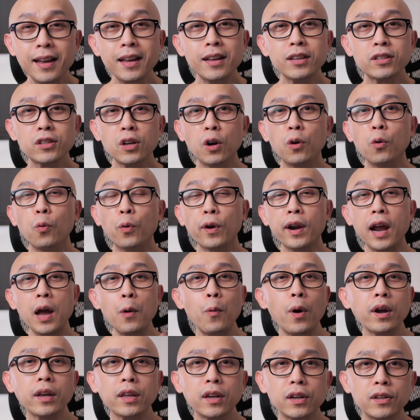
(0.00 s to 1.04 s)
So what I
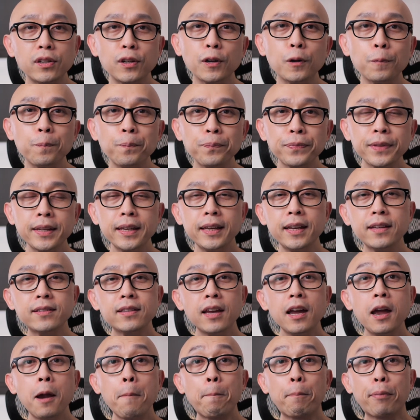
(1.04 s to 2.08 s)
want you to do is
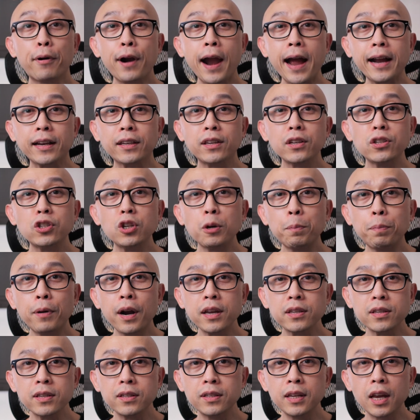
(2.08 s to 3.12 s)
practice your
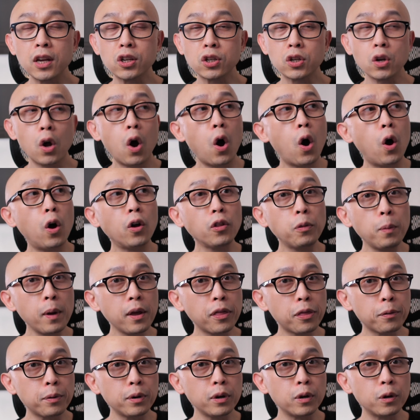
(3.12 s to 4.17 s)
presentation all the way
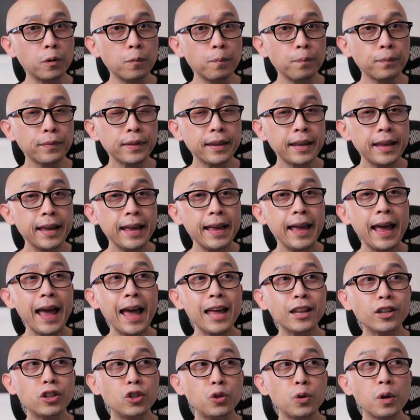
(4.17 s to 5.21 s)
through
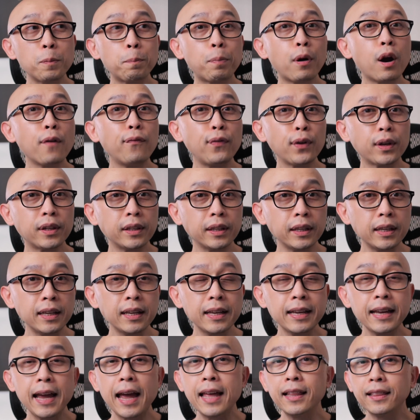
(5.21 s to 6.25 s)
and do it perfectly
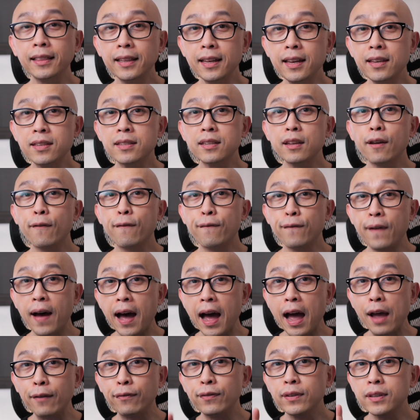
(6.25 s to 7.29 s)
at least
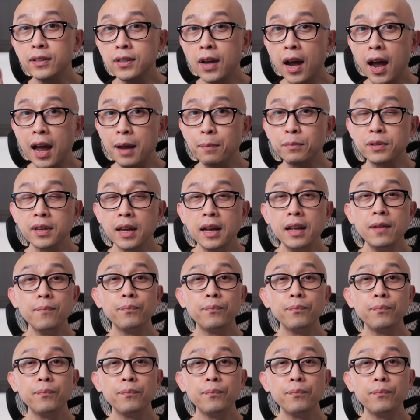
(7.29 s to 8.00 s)
5 times.